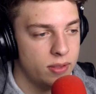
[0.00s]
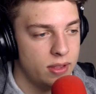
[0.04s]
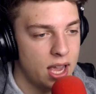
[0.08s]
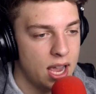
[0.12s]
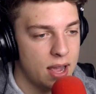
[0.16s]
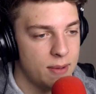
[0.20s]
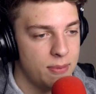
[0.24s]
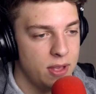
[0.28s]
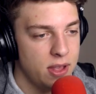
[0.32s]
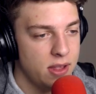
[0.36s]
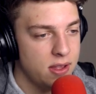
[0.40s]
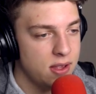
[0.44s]

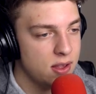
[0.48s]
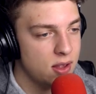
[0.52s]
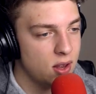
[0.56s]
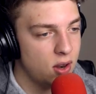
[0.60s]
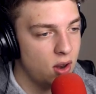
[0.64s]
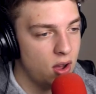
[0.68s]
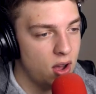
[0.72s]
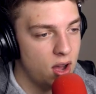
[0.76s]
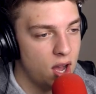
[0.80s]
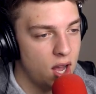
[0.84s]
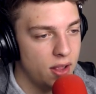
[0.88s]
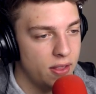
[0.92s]
Damn, this is a
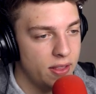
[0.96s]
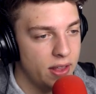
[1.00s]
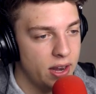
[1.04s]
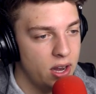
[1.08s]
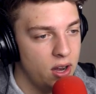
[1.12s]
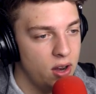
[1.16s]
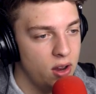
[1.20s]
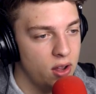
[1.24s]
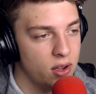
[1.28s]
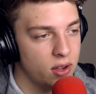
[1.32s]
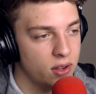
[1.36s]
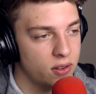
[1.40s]
lot harder than
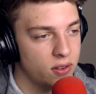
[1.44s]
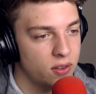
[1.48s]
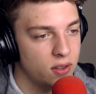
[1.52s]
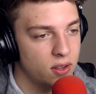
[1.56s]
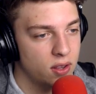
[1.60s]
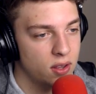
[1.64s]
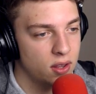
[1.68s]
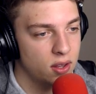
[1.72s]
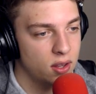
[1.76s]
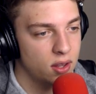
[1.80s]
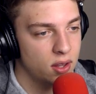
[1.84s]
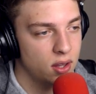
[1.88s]
it looks.
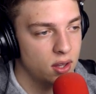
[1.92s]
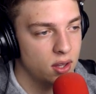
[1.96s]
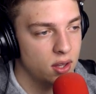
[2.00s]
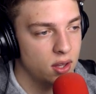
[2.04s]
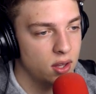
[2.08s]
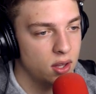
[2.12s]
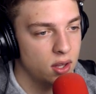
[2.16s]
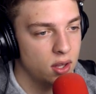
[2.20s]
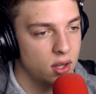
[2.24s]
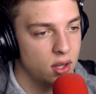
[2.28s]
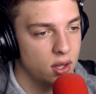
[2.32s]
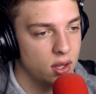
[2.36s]

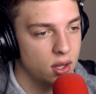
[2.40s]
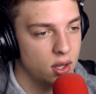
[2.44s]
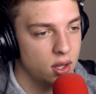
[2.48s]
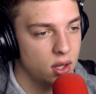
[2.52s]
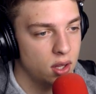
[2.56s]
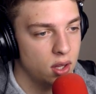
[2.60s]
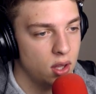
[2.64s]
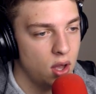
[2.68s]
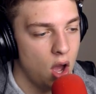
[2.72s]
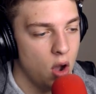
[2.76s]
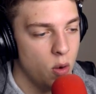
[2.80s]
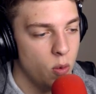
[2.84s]

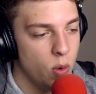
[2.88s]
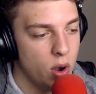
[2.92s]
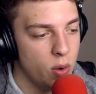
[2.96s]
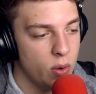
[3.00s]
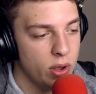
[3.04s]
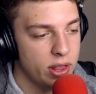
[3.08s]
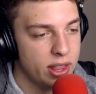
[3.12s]
Oh, what,